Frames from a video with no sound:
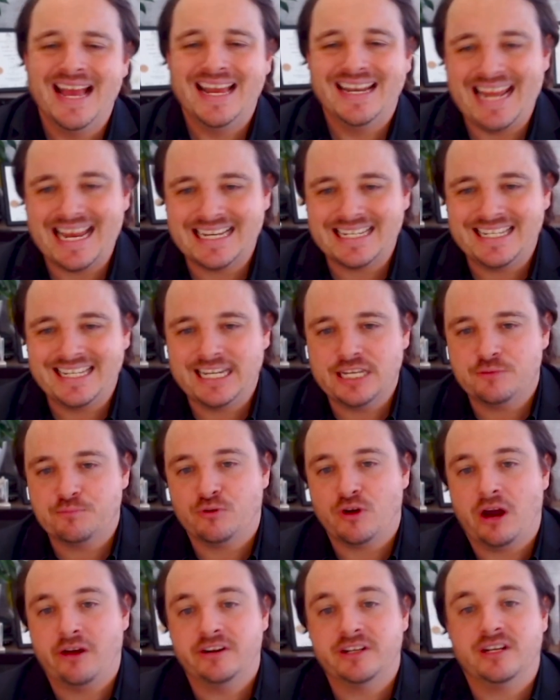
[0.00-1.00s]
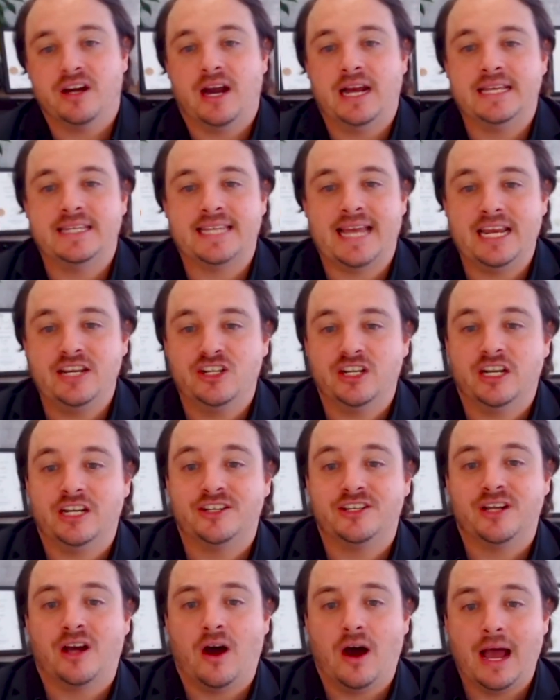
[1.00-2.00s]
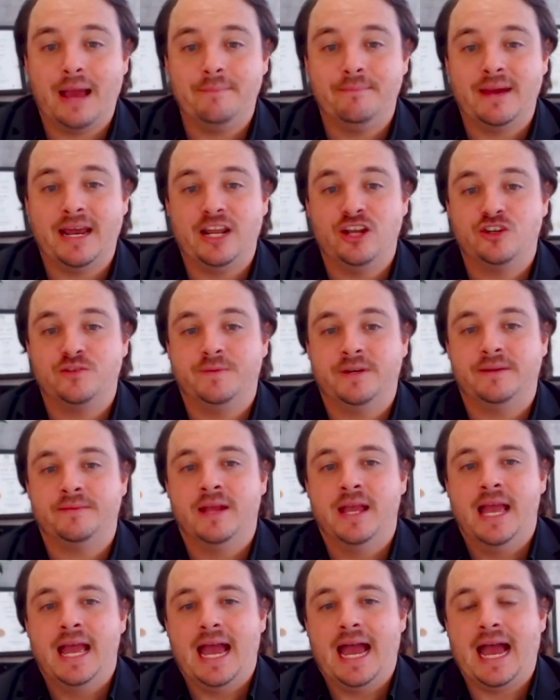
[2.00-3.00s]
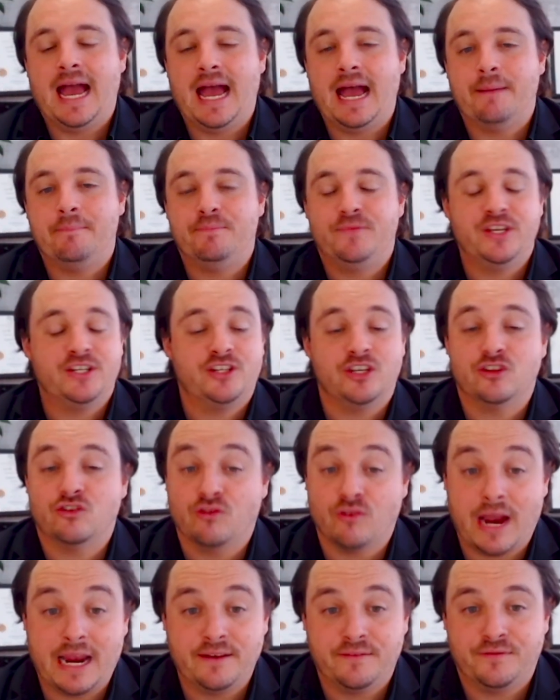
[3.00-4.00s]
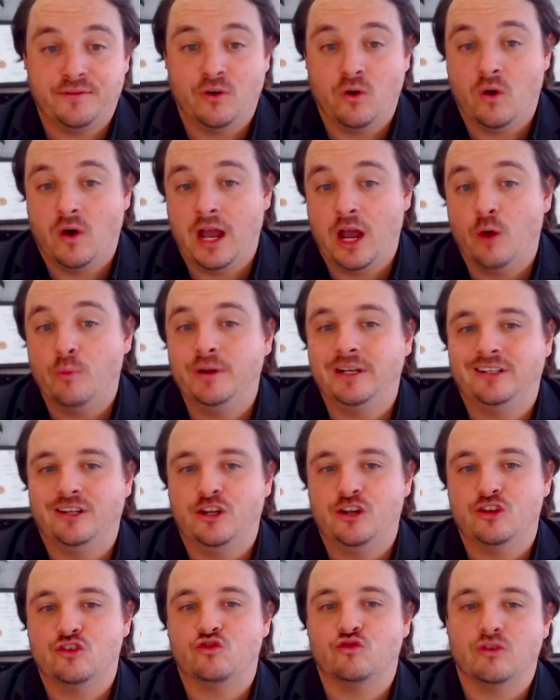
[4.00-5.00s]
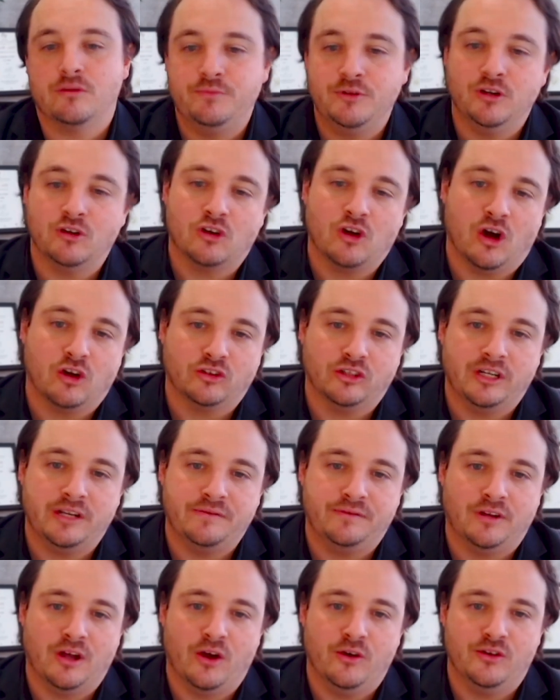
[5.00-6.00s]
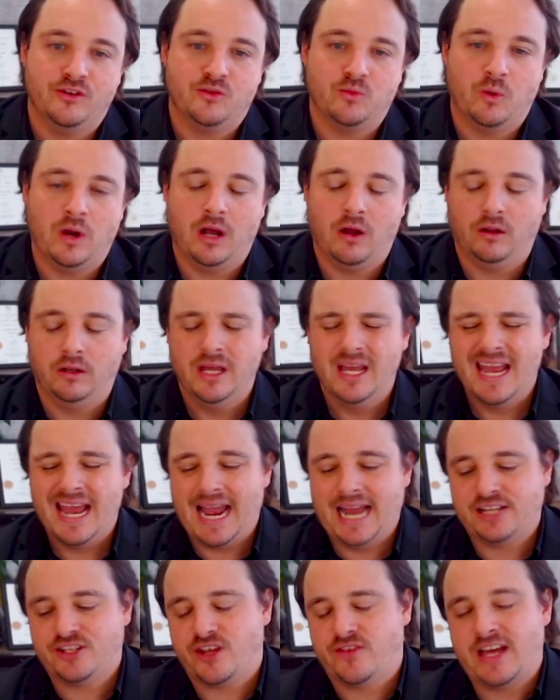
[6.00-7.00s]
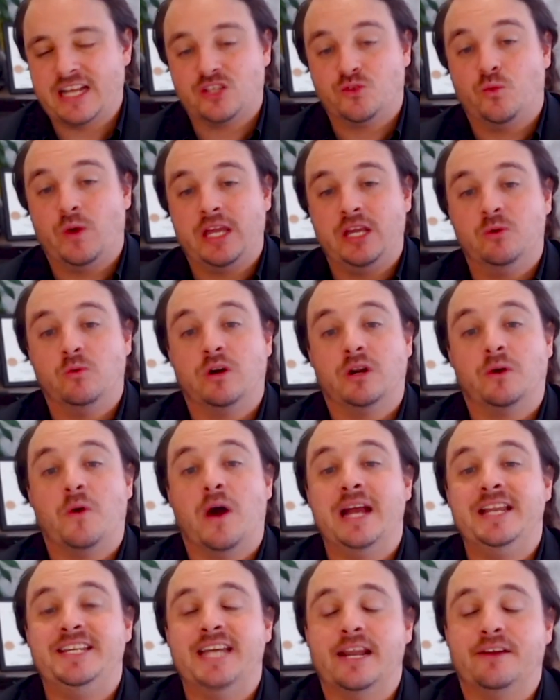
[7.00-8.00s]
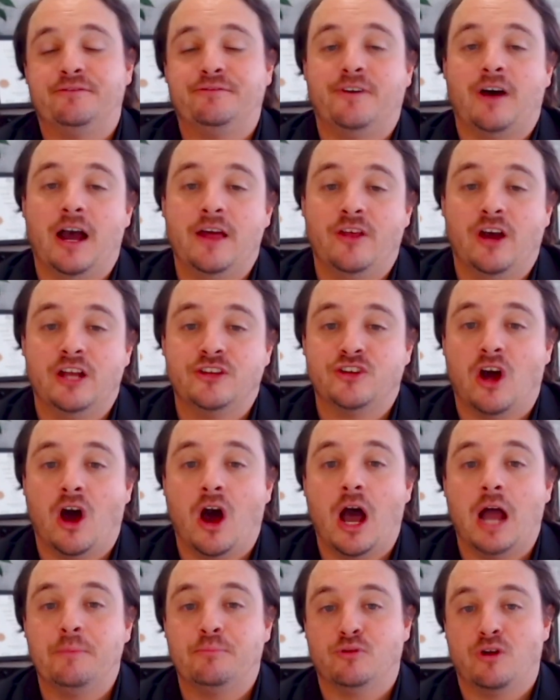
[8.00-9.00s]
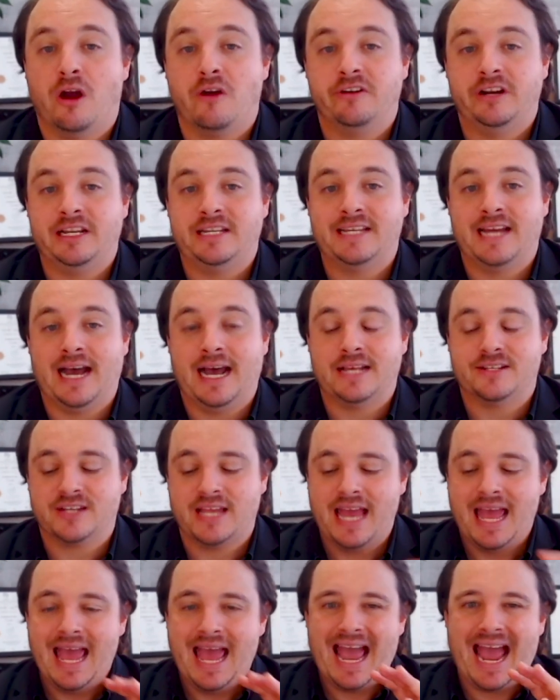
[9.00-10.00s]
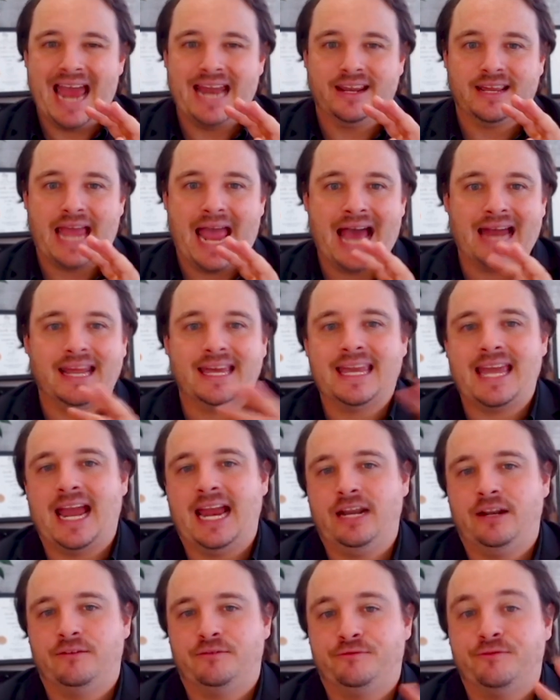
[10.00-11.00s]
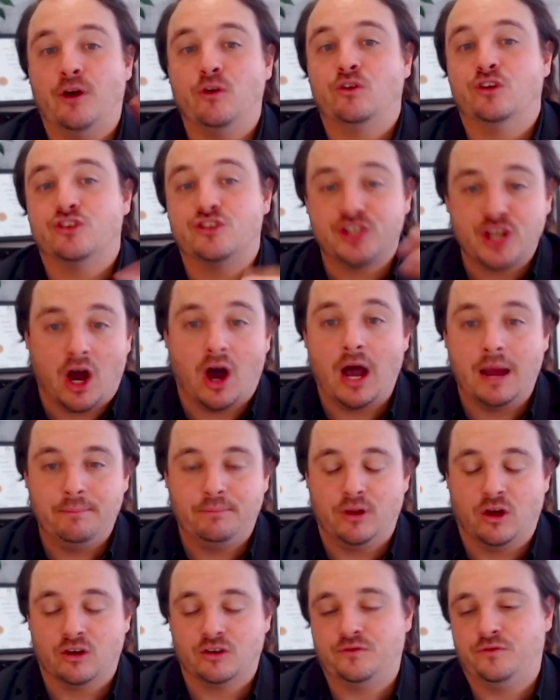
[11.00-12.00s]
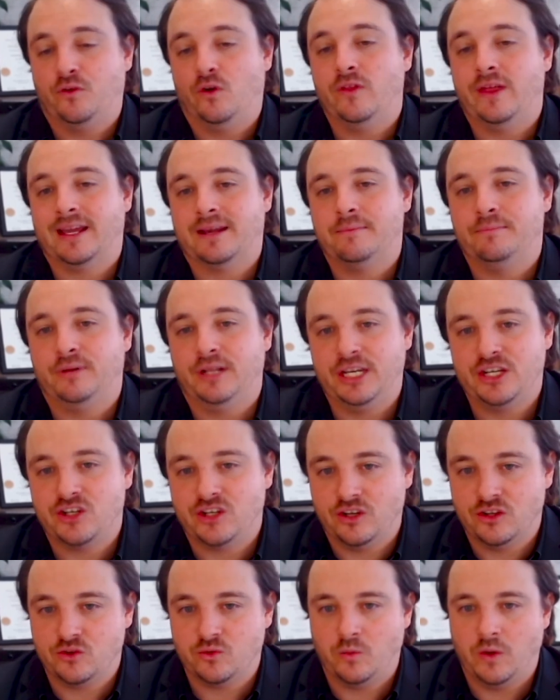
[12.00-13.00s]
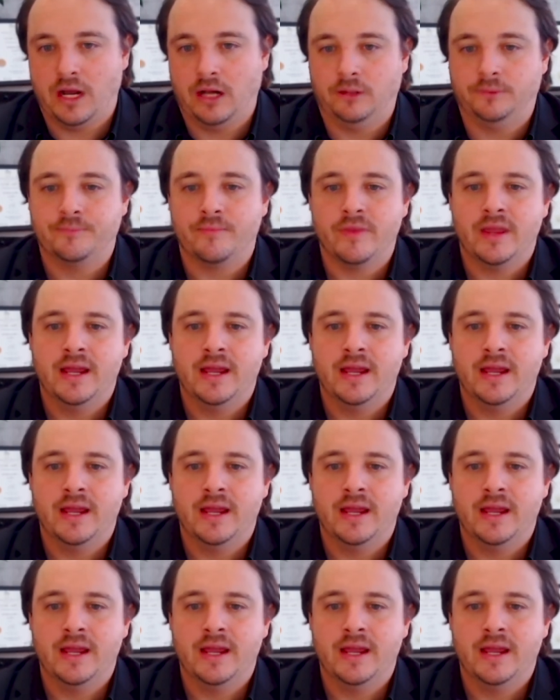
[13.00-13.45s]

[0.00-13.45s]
Next thing is prioritization and time management. This is great for helping to distribute cognitive load as well. And so that's where you want to identify those high priority tasks and allocate focused time blocks for their completion as well.